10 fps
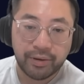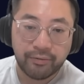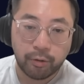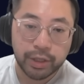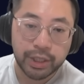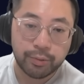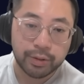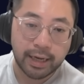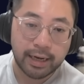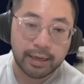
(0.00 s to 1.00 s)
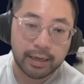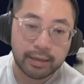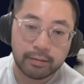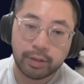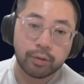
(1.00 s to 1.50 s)
Before she was
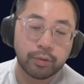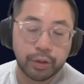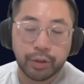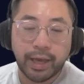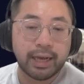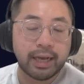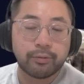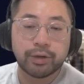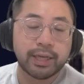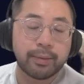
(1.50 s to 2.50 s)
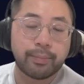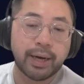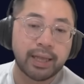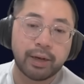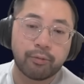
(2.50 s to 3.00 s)
you can't get reset
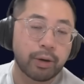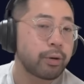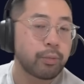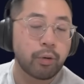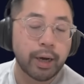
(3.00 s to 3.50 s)
by like Requiem